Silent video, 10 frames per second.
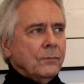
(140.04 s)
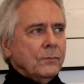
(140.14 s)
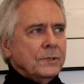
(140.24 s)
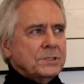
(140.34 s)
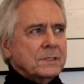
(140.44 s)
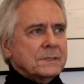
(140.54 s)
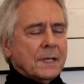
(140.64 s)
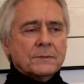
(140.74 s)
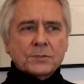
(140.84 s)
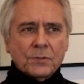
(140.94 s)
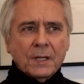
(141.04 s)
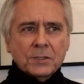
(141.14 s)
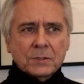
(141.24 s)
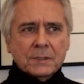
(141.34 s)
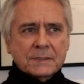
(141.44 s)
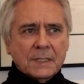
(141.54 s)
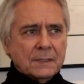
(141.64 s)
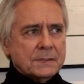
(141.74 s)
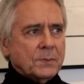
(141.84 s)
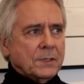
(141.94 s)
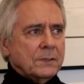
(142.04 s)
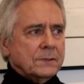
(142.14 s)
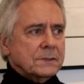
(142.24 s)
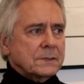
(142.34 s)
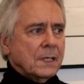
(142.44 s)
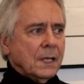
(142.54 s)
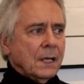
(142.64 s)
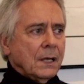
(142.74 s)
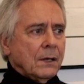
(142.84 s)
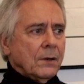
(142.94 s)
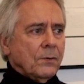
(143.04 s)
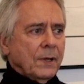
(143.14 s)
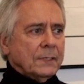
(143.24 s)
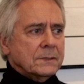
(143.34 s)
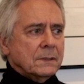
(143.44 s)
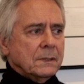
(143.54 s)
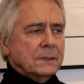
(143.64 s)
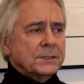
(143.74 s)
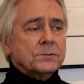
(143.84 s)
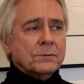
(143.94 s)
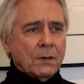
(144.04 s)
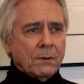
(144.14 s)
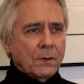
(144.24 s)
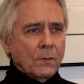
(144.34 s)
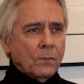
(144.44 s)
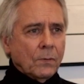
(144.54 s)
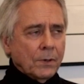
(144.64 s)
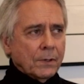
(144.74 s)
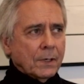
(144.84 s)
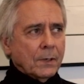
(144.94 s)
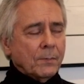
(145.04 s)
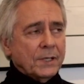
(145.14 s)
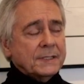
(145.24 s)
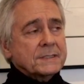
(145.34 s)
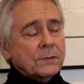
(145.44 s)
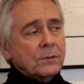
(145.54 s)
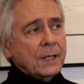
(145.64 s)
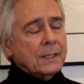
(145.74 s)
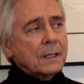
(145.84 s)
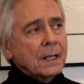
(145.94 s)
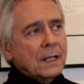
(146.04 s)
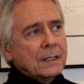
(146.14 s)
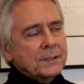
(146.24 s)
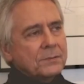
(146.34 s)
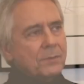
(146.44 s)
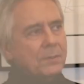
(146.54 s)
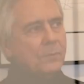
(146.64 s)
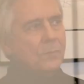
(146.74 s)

which sounds strange in a sense, because great literary work, but it's a great literary